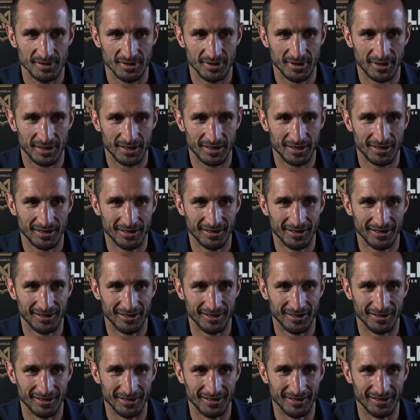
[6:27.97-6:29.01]

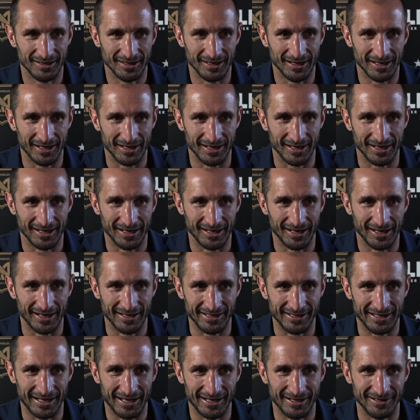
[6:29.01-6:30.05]

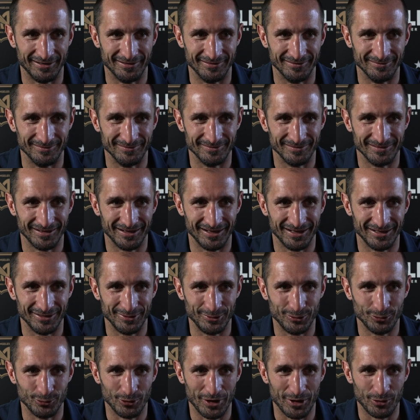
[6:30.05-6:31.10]
And
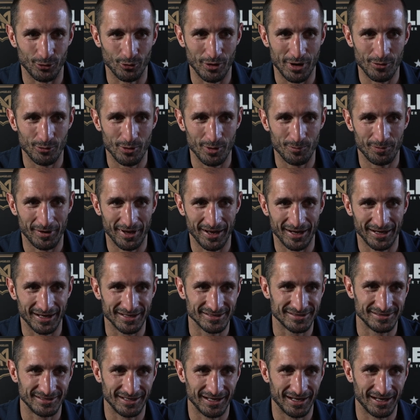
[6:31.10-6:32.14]
when we play
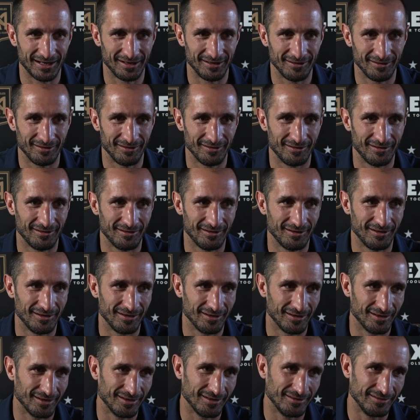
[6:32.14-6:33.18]
against Seattle
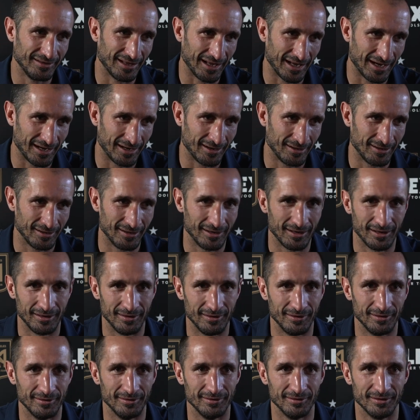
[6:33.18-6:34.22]
there
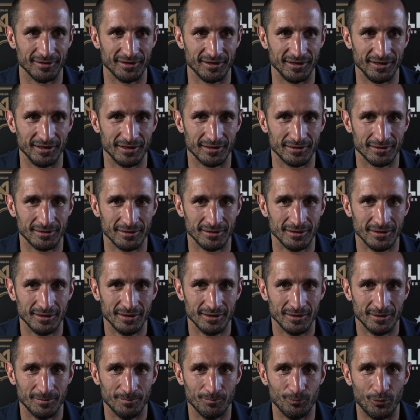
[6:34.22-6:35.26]
and here,
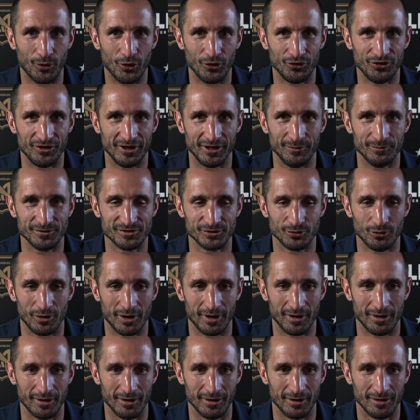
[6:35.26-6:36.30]
both teams
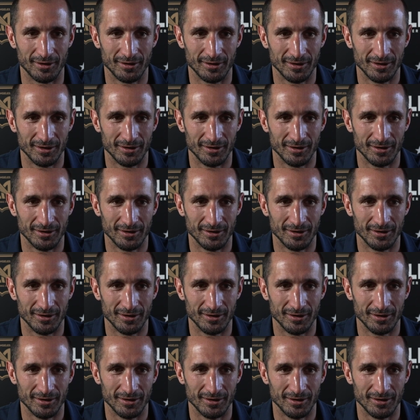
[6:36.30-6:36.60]
were